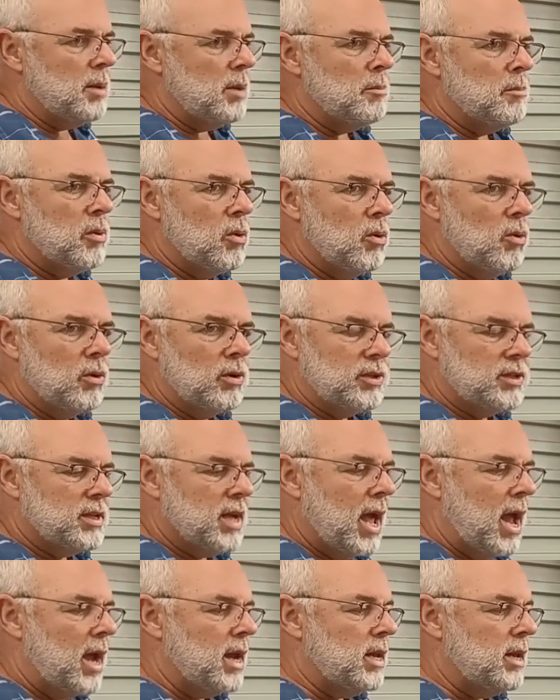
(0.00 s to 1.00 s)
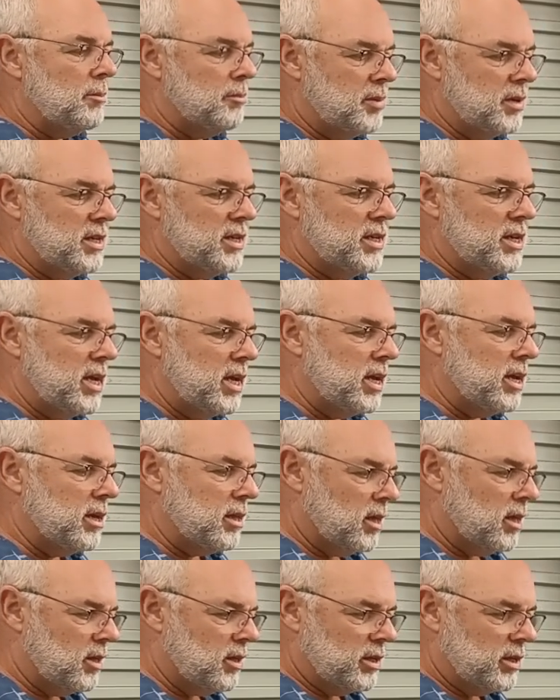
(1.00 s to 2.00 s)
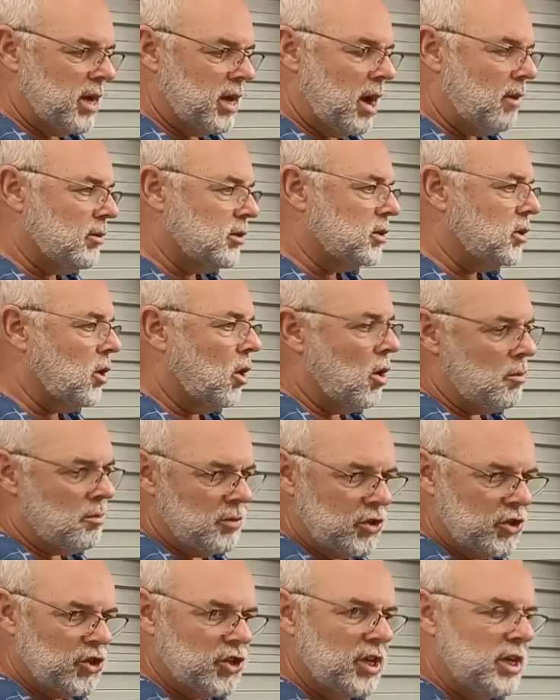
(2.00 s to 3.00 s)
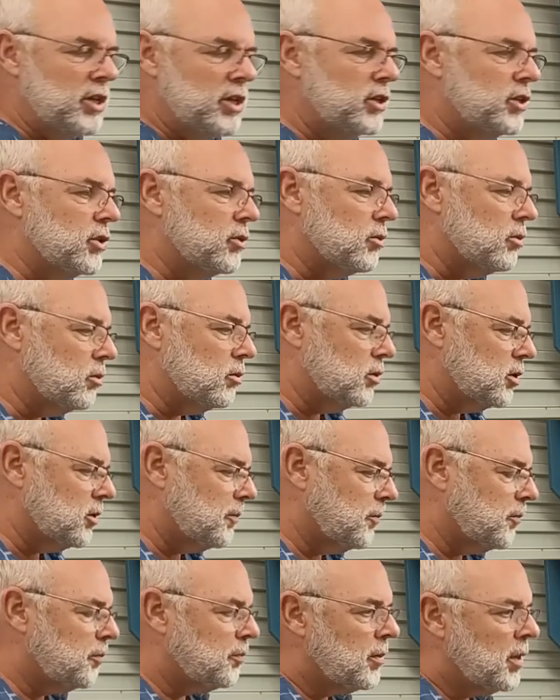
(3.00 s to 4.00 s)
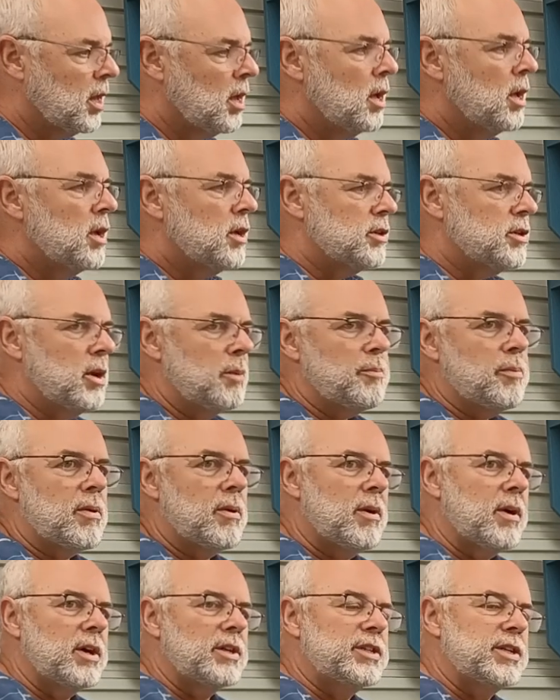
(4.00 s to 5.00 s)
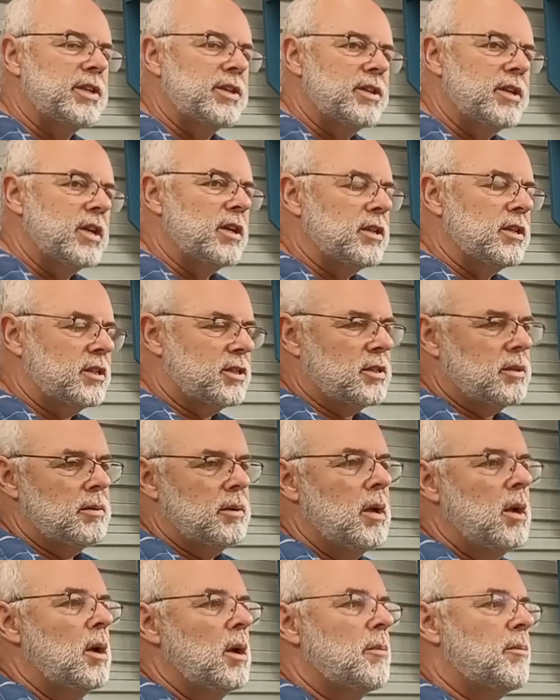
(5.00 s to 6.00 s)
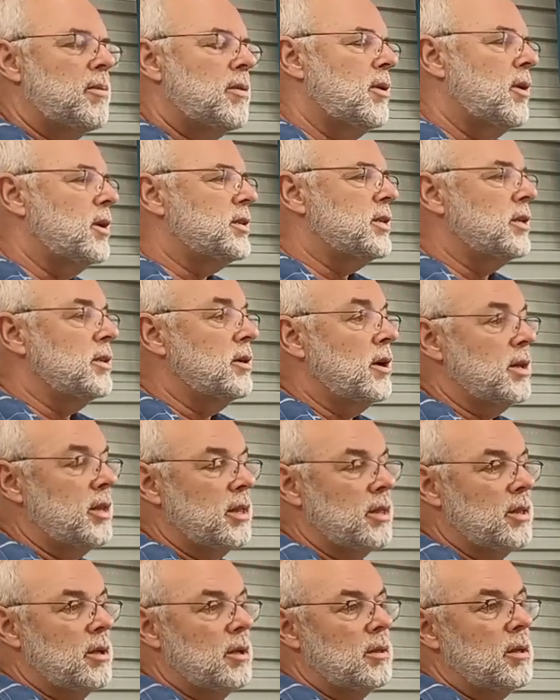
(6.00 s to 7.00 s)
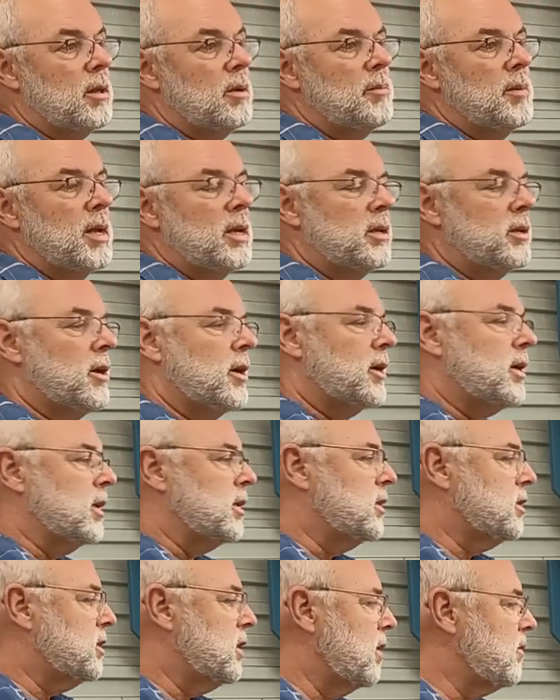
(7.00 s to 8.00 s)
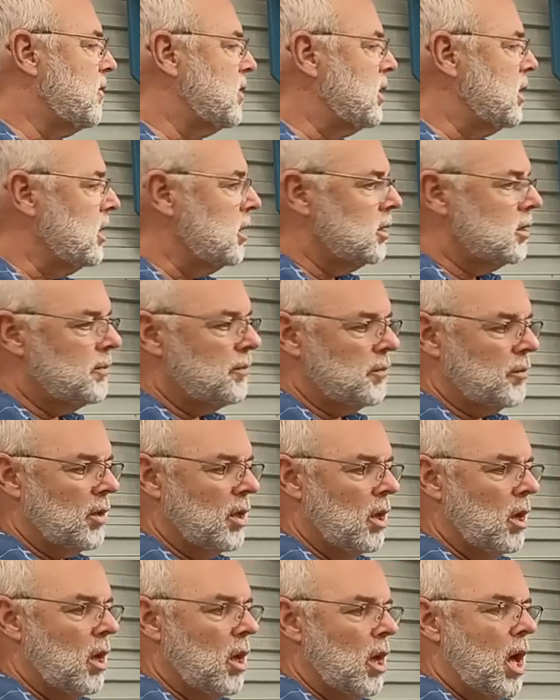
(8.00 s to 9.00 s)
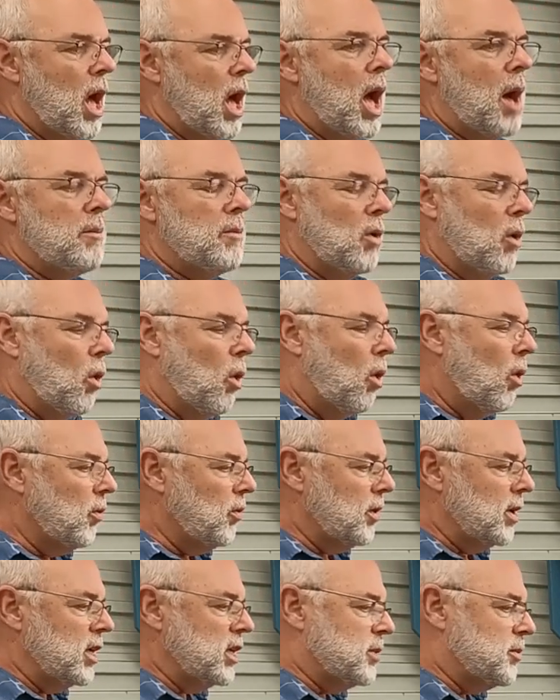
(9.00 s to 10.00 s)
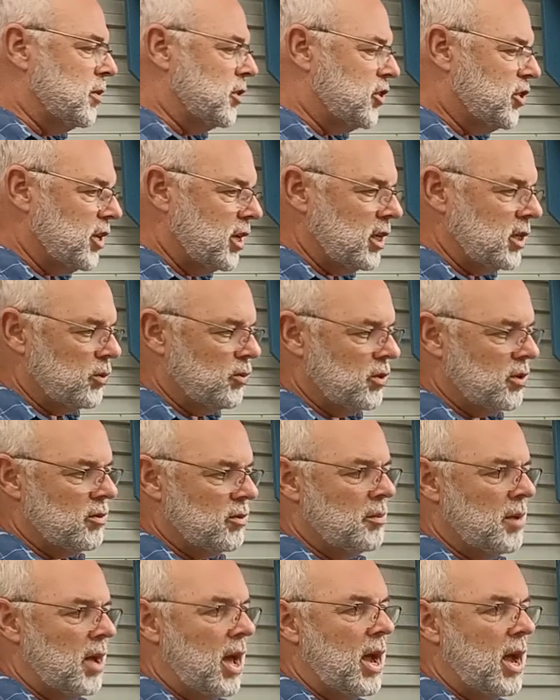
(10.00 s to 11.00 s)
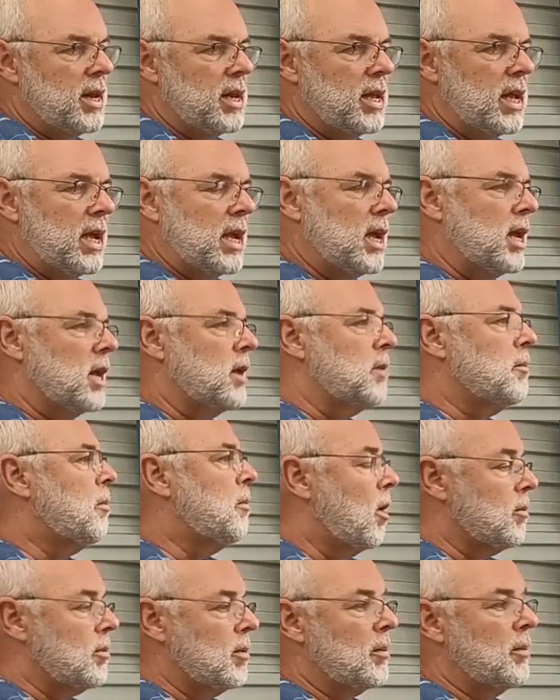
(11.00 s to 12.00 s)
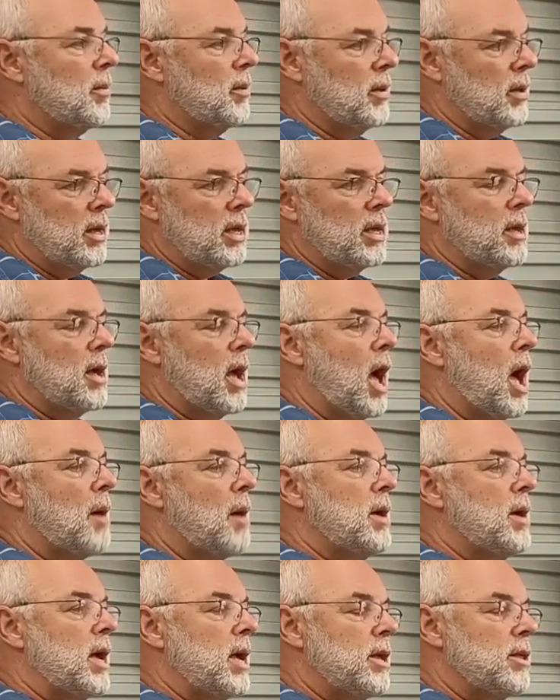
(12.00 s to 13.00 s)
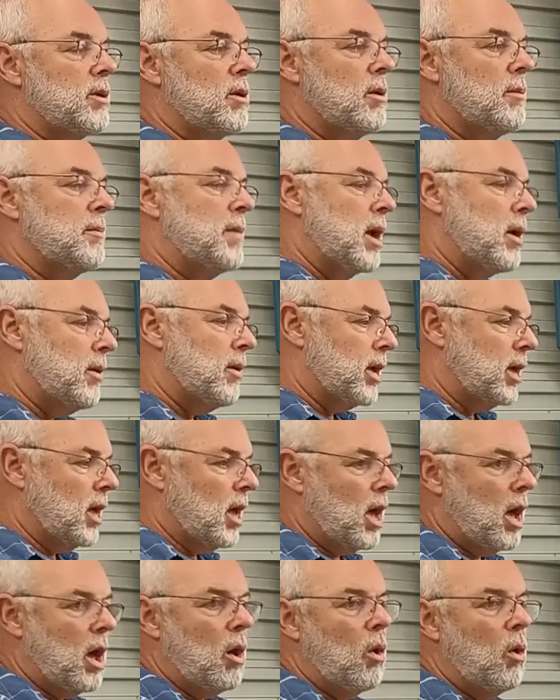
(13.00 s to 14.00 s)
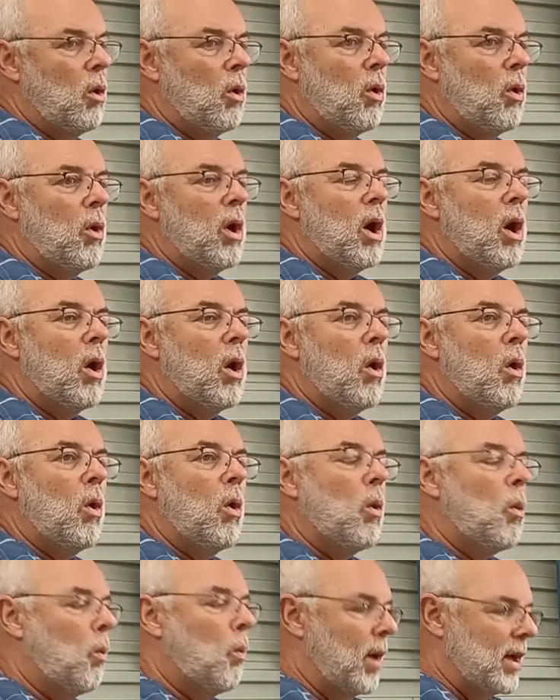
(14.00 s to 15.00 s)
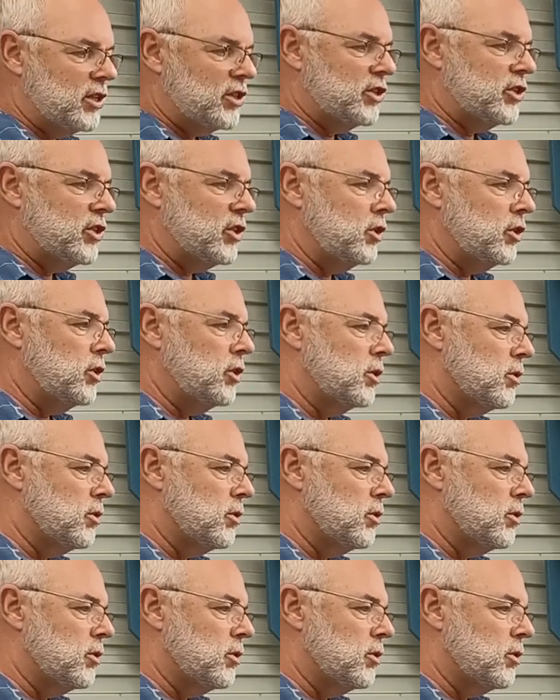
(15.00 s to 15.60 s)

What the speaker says: imports, and in particular the tariffs on machine tools. So prior to this, prior to the mid-1970s, all these machines would have made in probably either America or Western